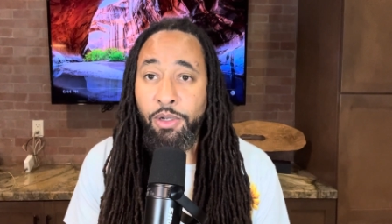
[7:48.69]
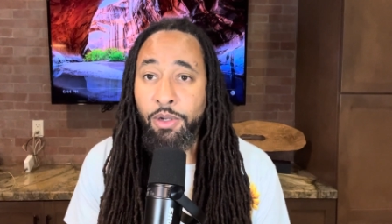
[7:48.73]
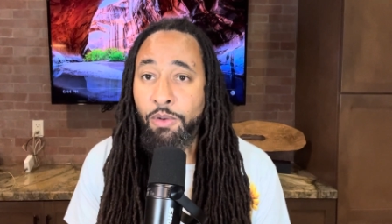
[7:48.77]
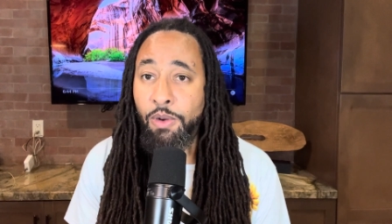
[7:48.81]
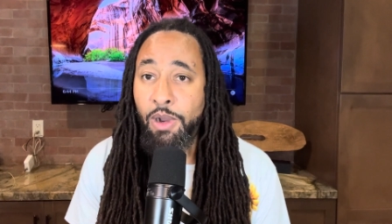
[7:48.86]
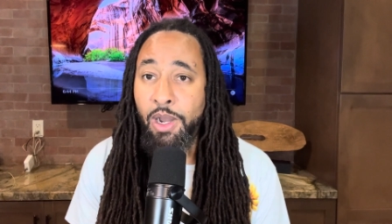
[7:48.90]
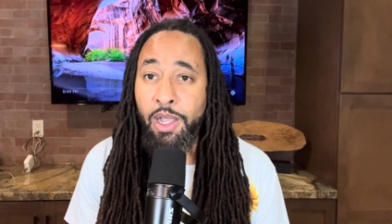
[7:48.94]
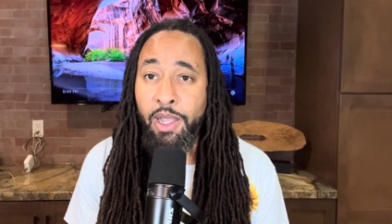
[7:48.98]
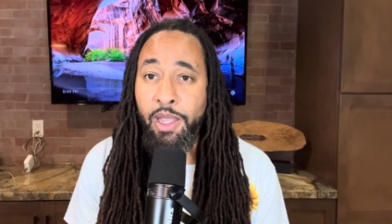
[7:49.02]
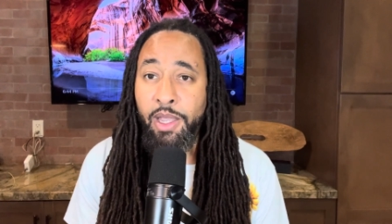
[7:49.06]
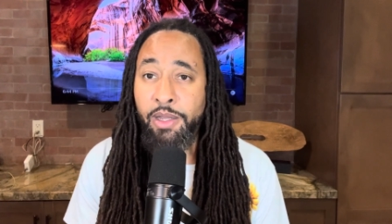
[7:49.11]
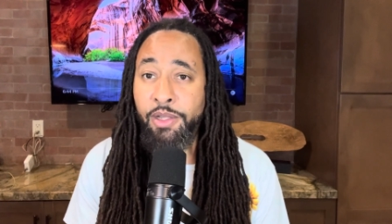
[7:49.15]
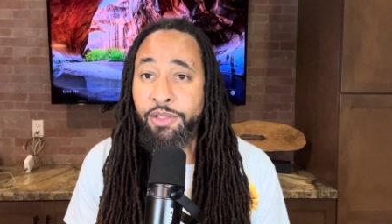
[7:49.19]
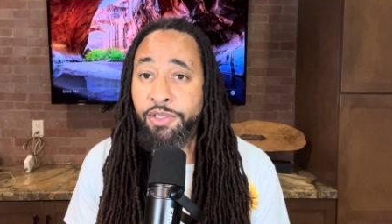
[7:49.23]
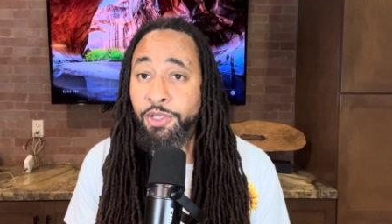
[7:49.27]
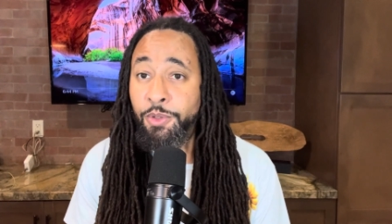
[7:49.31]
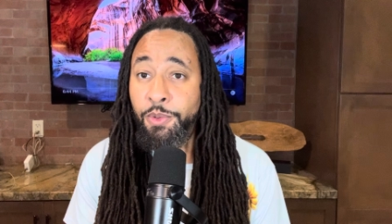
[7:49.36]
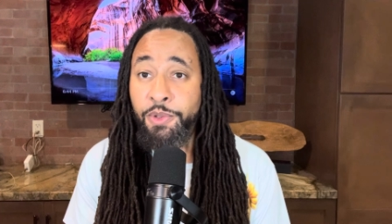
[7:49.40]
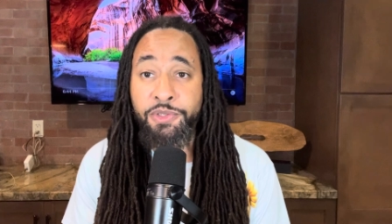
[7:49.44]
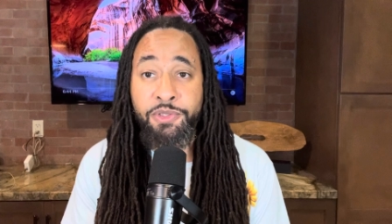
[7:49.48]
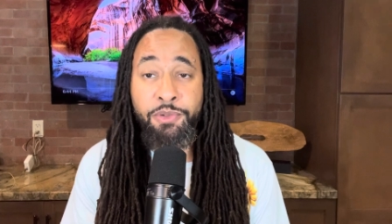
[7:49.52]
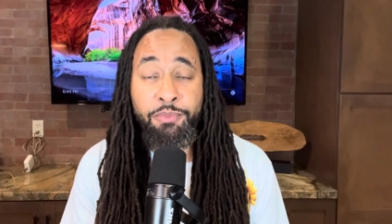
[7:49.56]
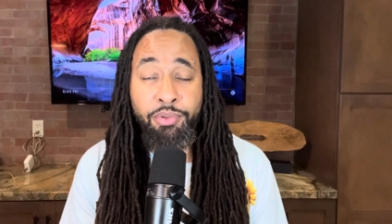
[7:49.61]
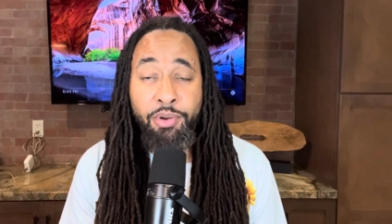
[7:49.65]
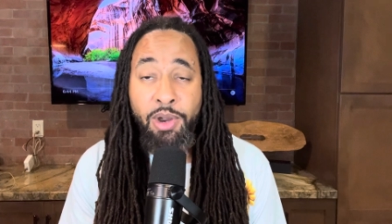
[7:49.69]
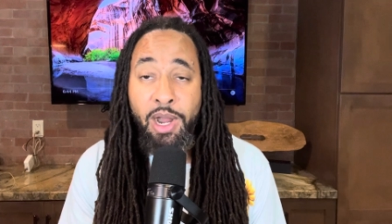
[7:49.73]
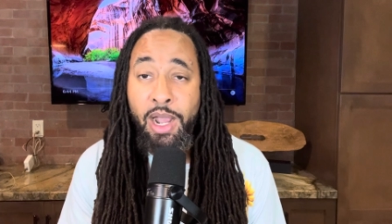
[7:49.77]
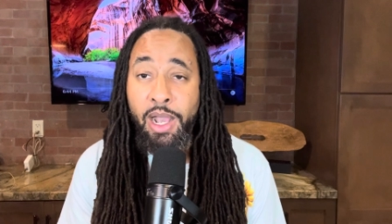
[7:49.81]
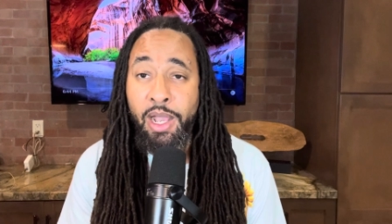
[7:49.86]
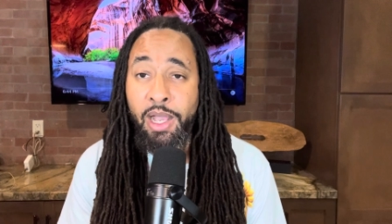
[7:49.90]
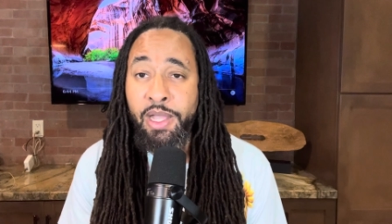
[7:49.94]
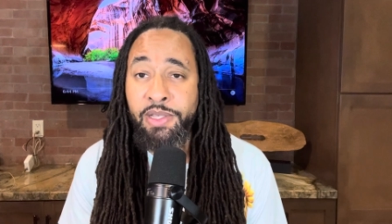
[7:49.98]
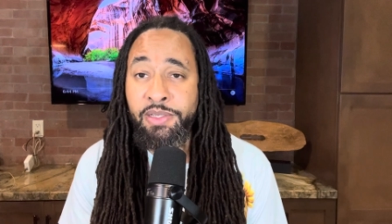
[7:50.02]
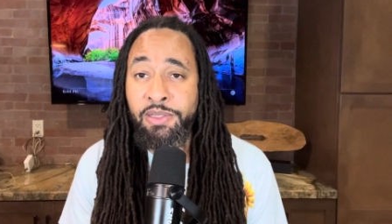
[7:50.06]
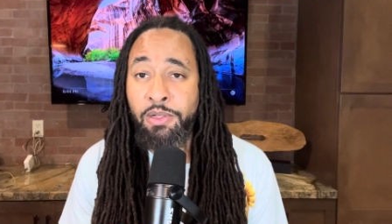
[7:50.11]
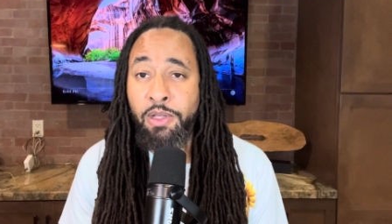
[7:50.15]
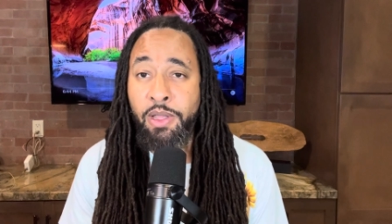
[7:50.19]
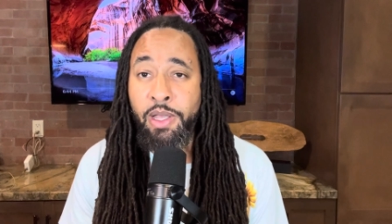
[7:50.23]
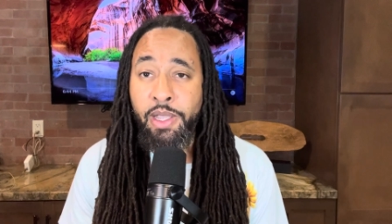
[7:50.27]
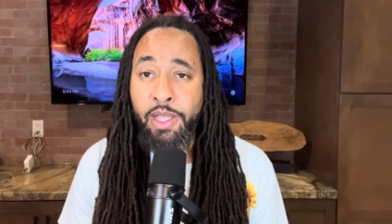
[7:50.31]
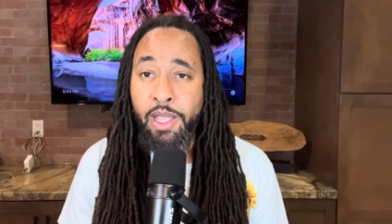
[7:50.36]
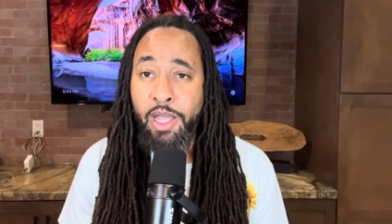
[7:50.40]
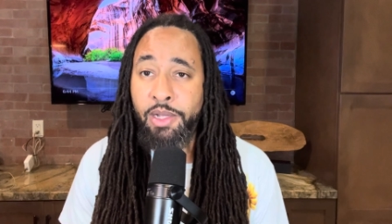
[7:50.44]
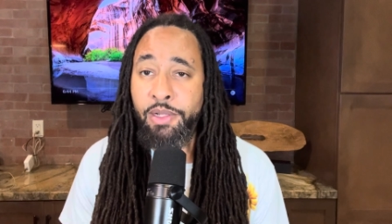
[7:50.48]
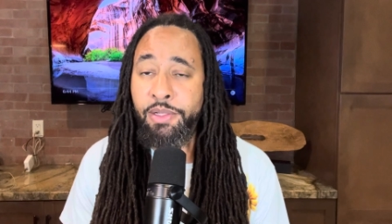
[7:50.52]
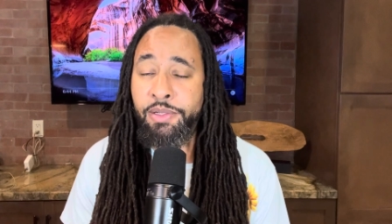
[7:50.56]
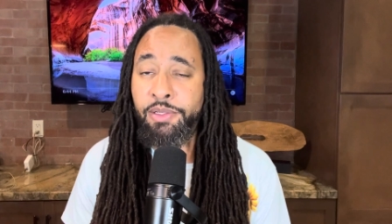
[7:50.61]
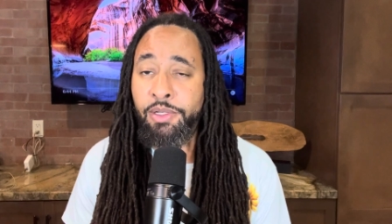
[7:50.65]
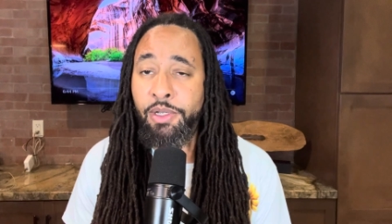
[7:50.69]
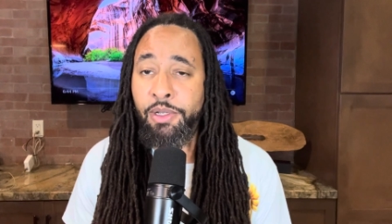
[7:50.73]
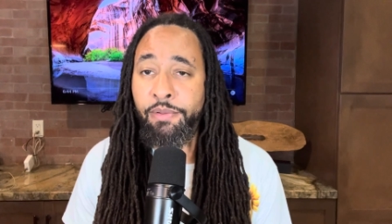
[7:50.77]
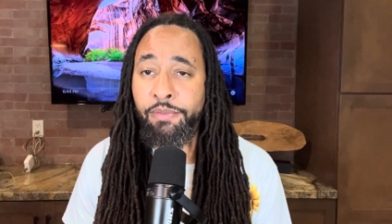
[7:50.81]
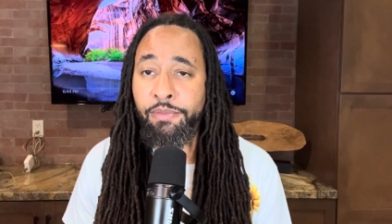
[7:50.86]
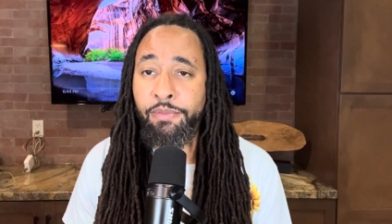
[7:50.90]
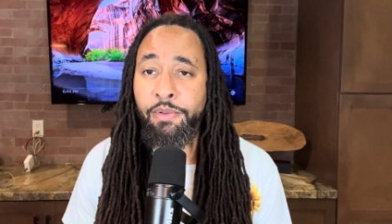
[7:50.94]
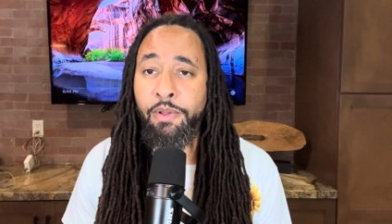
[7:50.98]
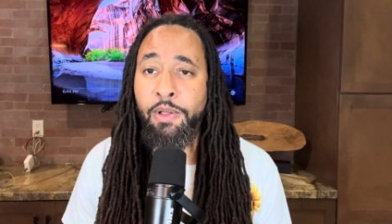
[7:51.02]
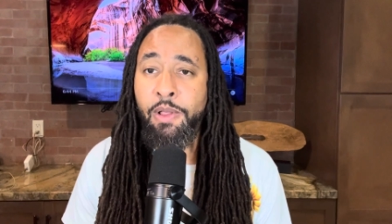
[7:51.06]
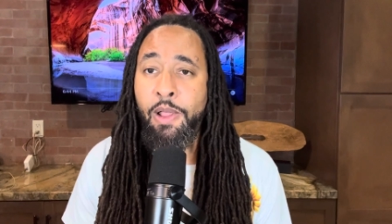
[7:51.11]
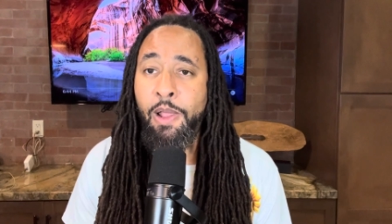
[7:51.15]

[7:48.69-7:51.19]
crying and she was surprised and all that kind of stuff.